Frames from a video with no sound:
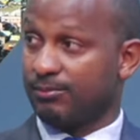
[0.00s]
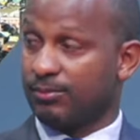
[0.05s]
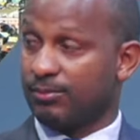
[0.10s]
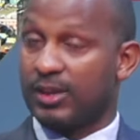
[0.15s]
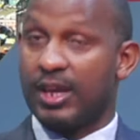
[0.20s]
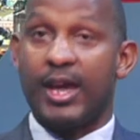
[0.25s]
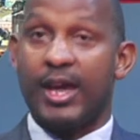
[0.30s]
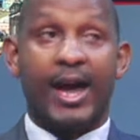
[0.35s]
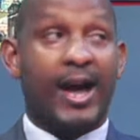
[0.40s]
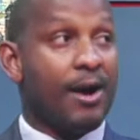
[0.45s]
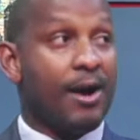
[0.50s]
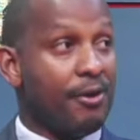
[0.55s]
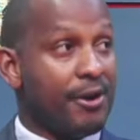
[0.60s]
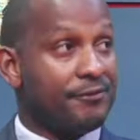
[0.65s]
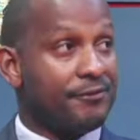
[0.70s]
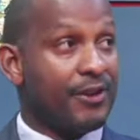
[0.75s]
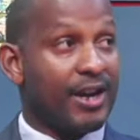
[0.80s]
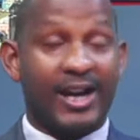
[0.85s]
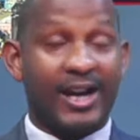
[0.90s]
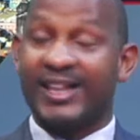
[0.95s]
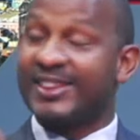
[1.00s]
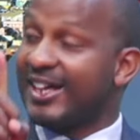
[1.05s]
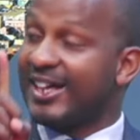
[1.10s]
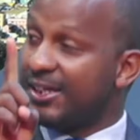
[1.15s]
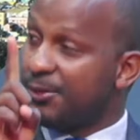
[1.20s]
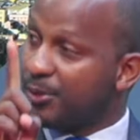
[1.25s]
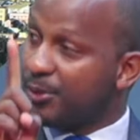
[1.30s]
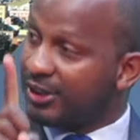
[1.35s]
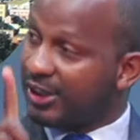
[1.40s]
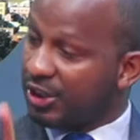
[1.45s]
However, the
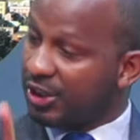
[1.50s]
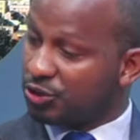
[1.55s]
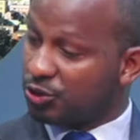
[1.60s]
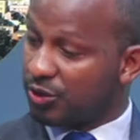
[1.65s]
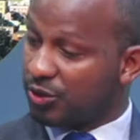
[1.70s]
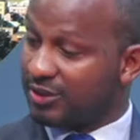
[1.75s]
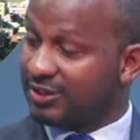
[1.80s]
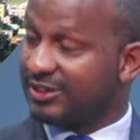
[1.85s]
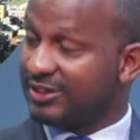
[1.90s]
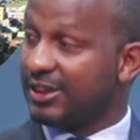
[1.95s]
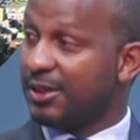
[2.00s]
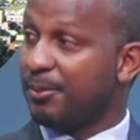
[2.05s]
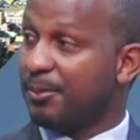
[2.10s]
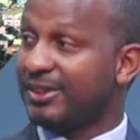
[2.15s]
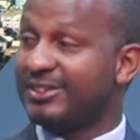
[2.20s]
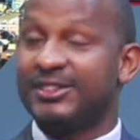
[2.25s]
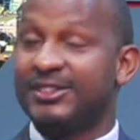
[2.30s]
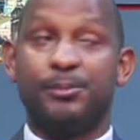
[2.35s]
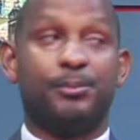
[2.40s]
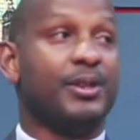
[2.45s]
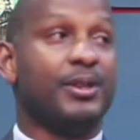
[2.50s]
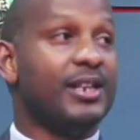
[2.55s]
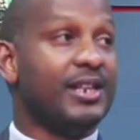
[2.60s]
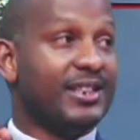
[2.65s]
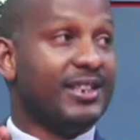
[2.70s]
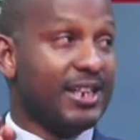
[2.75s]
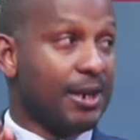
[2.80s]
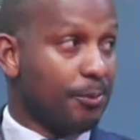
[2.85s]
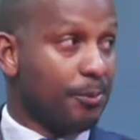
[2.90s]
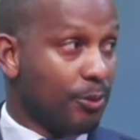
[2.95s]
limitations must be
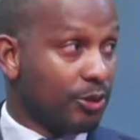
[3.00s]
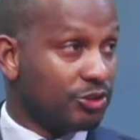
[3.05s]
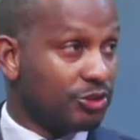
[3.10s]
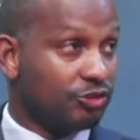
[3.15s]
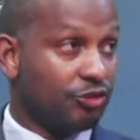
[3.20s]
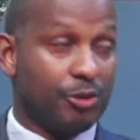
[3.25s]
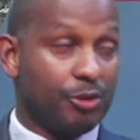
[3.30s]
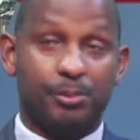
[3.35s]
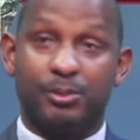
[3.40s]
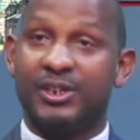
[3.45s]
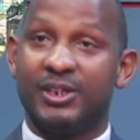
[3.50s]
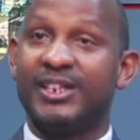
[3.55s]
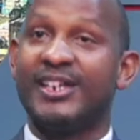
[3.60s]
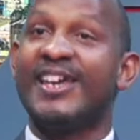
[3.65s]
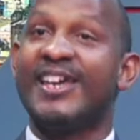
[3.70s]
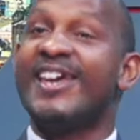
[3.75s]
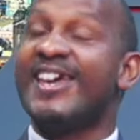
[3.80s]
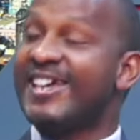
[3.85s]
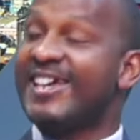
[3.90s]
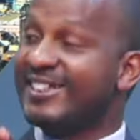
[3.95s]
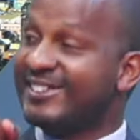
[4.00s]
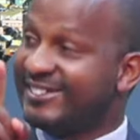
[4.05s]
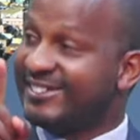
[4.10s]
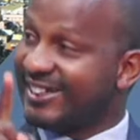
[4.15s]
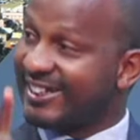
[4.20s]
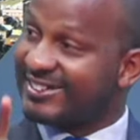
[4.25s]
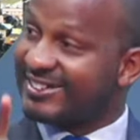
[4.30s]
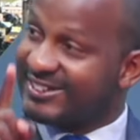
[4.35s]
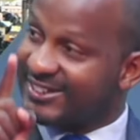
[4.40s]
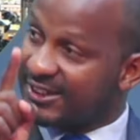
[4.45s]
demonstrably
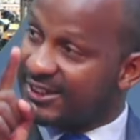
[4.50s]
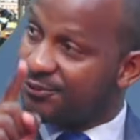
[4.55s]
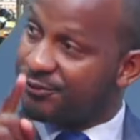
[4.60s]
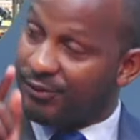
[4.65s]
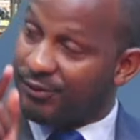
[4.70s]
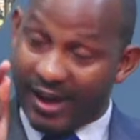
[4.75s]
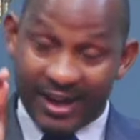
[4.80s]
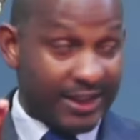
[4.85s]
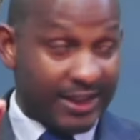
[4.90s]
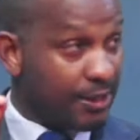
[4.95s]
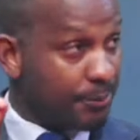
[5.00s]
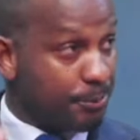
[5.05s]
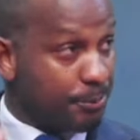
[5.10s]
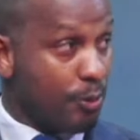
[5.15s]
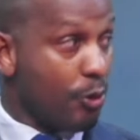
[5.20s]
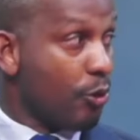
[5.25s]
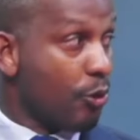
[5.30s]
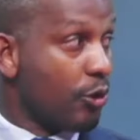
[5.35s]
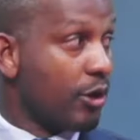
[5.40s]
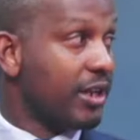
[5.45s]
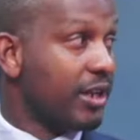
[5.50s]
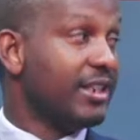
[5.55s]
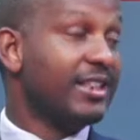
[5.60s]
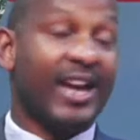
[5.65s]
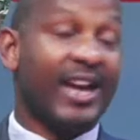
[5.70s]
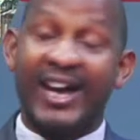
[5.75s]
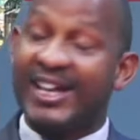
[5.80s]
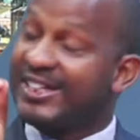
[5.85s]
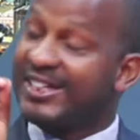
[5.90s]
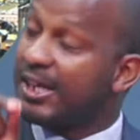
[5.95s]
justifiable in
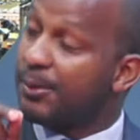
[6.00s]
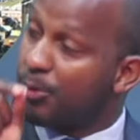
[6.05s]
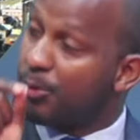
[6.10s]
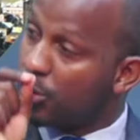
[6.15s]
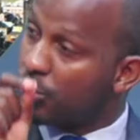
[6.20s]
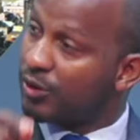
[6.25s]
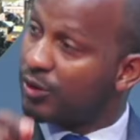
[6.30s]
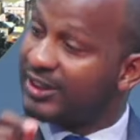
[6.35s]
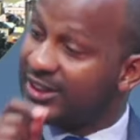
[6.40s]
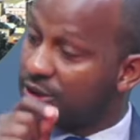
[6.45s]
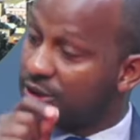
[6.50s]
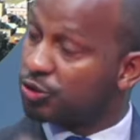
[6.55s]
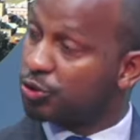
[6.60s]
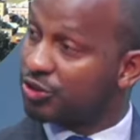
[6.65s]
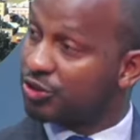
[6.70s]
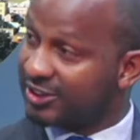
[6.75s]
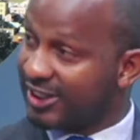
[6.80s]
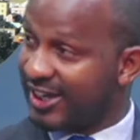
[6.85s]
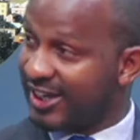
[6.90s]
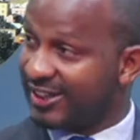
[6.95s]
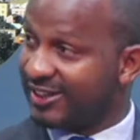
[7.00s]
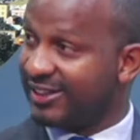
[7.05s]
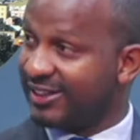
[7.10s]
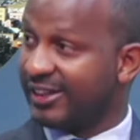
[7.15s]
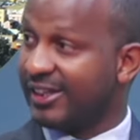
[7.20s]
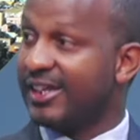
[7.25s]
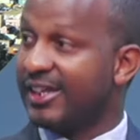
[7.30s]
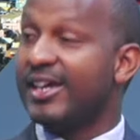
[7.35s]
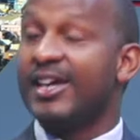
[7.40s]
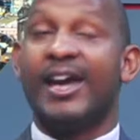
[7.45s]
a democratic society.
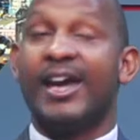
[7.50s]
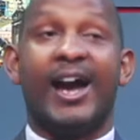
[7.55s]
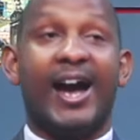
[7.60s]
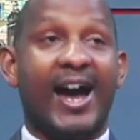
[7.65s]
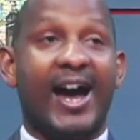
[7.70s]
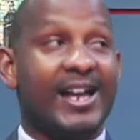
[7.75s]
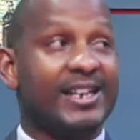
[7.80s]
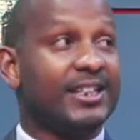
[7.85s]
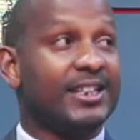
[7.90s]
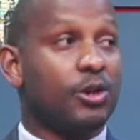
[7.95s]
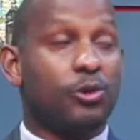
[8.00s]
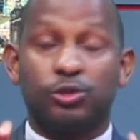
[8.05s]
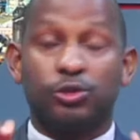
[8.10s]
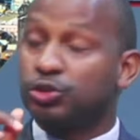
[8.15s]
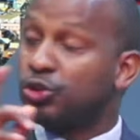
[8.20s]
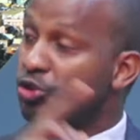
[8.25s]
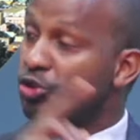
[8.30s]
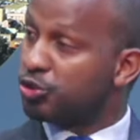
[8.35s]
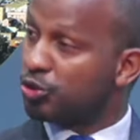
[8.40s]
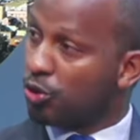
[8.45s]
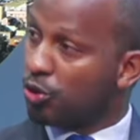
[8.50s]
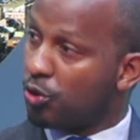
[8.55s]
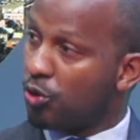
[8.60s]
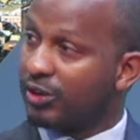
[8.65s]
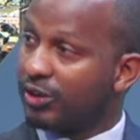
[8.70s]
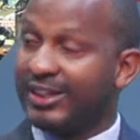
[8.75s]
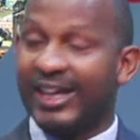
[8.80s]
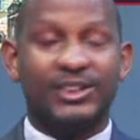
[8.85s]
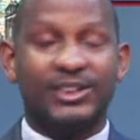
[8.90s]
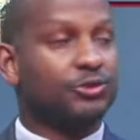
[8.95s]
And the Constitutional Court
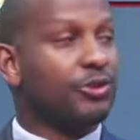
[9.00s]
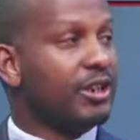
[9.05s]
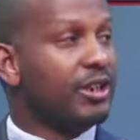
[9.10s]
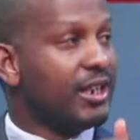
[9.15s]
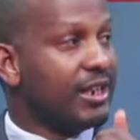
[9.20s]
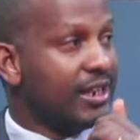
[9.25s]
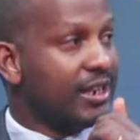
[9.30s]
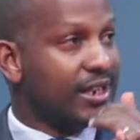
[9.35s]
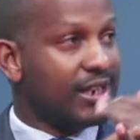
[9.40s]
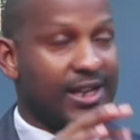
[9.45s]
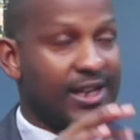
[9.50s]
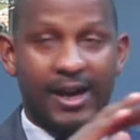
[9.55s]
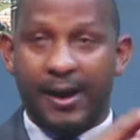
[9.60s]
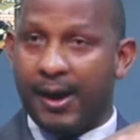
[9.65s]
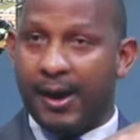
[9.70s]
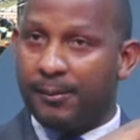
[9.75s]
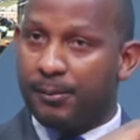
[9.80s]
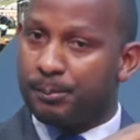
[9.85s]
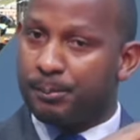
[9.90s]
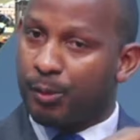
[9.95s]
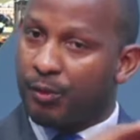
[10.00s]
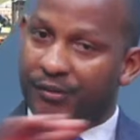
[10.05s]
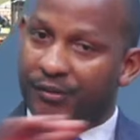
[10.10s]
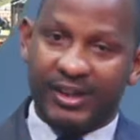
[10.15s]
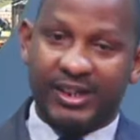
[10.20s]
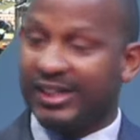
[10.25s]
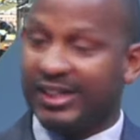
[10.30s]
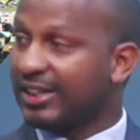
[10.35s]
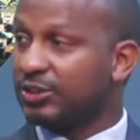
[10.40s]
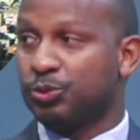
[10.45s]
has already
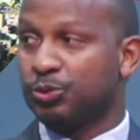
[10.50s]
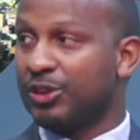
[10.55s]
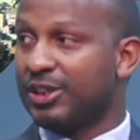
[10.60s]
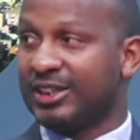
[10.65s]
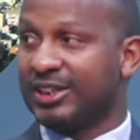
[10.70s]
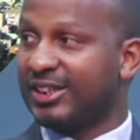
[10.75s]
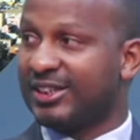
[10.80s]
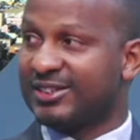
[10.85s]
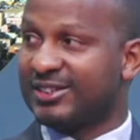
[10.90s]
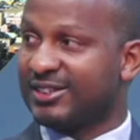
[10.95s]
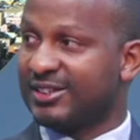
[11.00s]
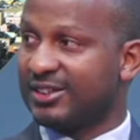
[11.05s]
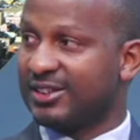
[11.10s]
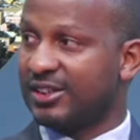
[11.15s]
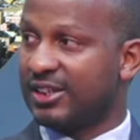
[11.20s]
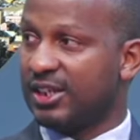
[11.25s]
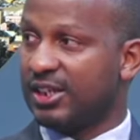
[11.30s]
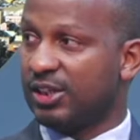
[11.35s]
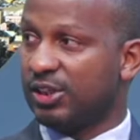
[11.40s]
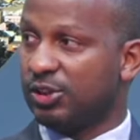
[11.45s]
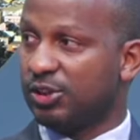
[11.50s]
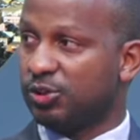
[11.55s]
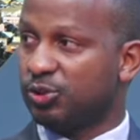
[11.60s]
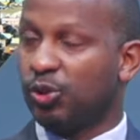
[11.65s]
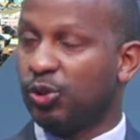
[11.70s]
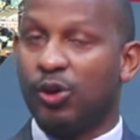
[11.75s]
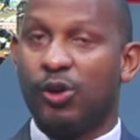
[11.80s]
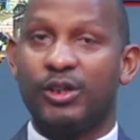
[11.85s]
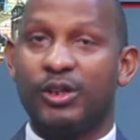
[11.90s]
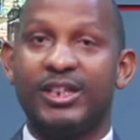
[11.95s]
provided us with a test.
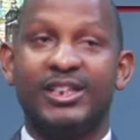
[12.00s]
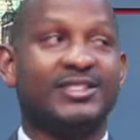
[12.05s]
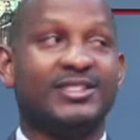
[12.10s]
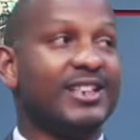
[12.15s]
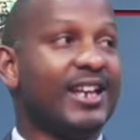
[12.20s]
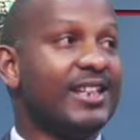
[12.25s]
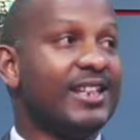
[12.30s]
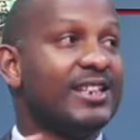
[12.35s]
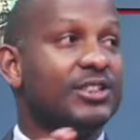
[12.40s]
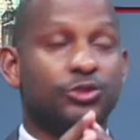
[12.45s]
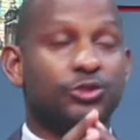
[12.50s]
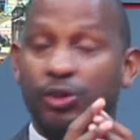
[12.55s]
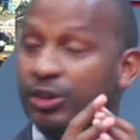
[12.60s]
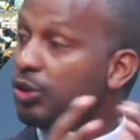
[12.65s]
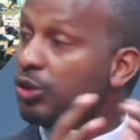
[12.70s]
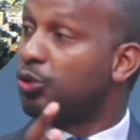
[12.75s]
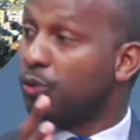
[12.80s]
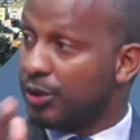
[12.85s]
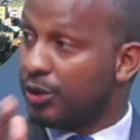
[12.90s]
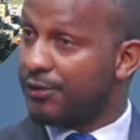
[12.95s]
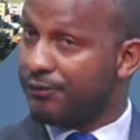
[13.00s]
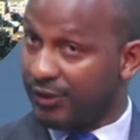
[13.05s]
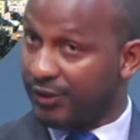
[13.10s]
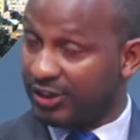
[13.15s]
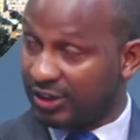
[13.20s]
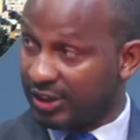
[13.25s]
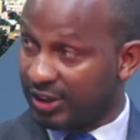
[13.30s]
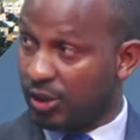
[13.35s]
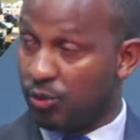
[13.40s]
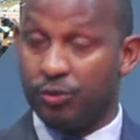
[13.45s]
So there's no need to reinvent
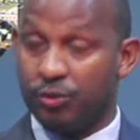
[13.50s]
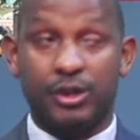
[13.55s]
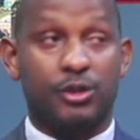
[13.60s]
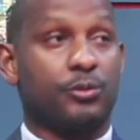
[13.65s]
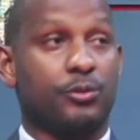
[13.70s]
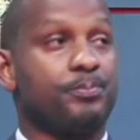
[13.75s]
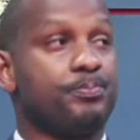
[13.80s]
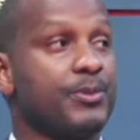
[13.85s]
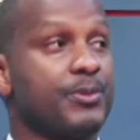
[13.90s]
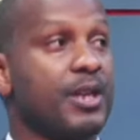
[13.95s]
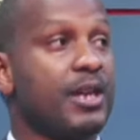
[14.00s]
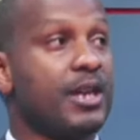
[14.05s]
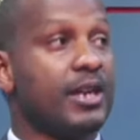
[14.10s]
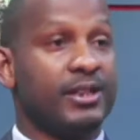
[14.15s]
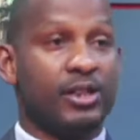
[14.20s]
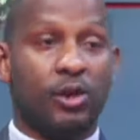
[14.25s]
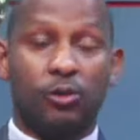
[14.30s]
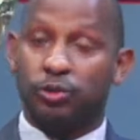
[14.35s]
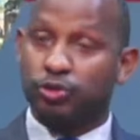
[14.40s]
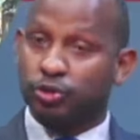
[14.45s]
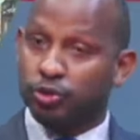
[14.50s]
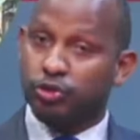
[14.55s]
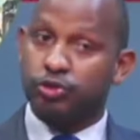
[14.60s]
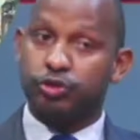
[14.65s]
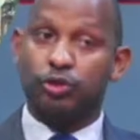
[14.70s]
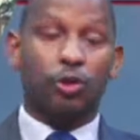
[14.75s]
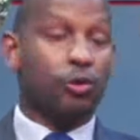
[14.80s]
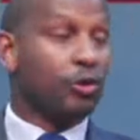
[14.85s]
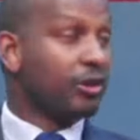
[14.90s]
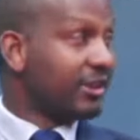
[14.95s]
the wheel. The Constitutional
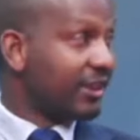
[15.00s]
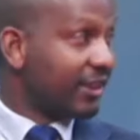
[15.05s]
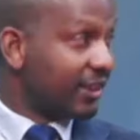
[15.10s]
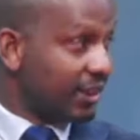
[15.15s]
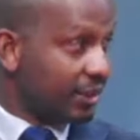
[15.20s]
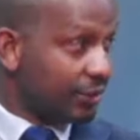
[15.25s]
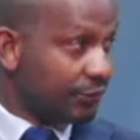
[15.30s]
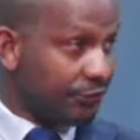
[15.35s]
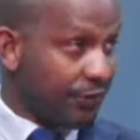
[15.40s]
Court clarified